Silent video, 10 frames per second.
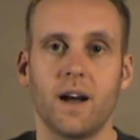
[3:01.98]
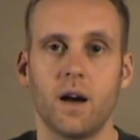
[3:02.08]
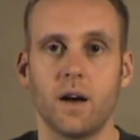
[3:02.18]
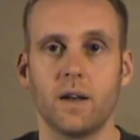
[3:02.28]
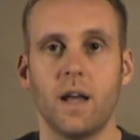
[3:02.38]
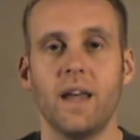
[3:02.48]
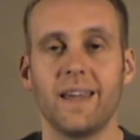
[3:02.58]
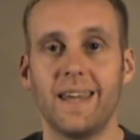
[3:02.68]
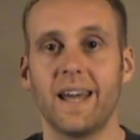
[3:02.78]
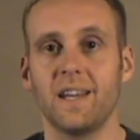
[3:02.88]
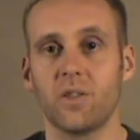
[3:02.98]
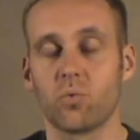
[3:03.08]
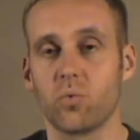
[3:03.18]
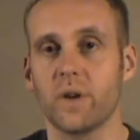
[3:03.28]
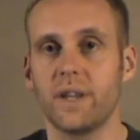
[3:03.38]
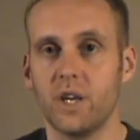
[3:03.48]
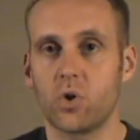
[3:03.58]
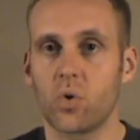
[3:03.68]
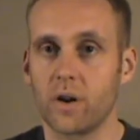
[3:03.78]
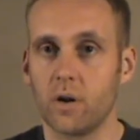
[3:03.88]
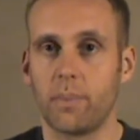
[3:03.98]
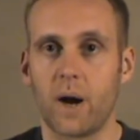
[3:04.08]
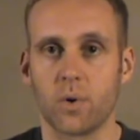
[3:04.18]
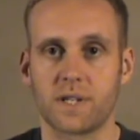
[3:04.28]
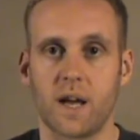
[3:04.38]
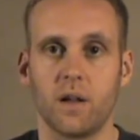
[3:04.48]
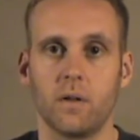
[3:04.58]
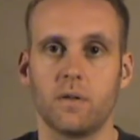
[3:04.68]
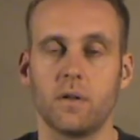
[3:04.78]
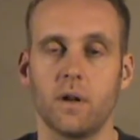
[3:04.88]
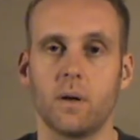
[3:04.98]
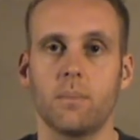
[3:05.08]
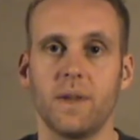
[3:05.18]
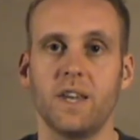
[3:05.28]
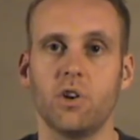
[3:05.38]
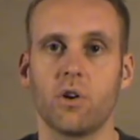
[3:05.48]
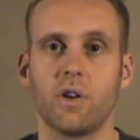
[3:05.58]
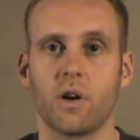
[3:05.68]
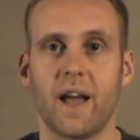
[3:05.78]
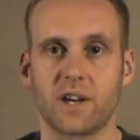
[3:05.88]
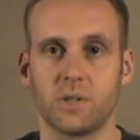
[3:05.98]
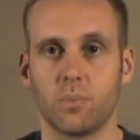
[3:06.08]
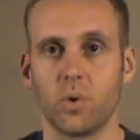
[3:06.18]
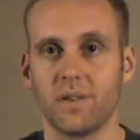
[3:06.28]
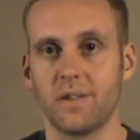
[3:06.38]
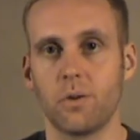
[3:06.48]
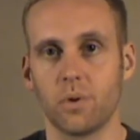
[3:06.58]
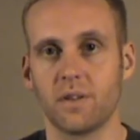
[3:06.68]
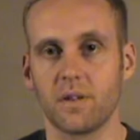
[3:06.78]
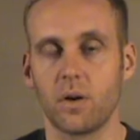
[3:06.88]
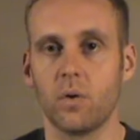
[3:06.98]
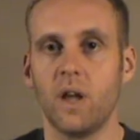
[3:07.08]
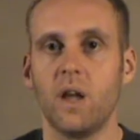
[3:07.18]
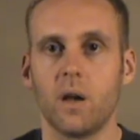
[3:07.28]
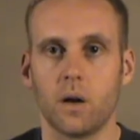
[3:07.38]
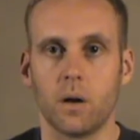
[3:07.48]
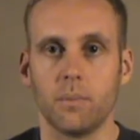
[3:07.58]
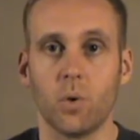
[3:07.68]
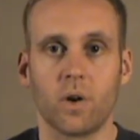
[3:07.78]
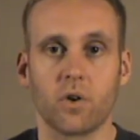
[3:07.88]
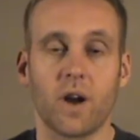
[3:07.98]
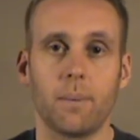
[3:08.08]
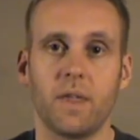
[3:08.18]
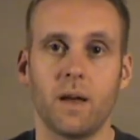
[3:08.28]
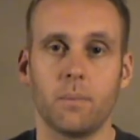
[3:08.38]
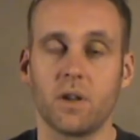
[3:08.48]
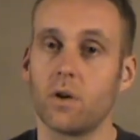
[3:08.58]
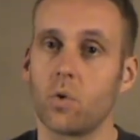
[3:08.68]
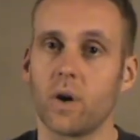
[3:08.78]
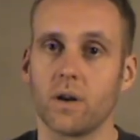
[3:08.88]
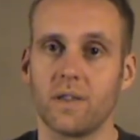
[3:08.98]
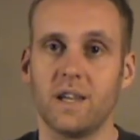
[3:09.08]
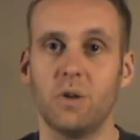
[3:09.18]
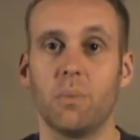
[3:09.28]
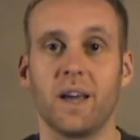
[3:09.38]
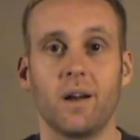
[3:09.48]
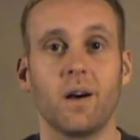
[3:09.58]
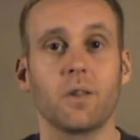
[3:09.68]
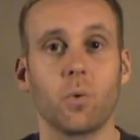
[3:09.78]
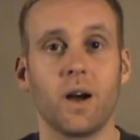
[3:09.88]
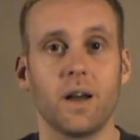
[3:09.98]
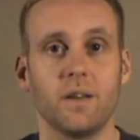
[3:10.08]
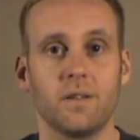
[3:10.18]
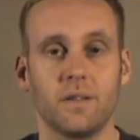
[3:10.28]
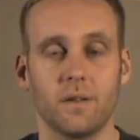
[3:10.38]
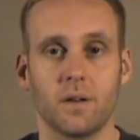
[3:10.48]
on getting the really critical power tiles in your action point sequence. So you'll want to grab them a little quicker than you might otherwise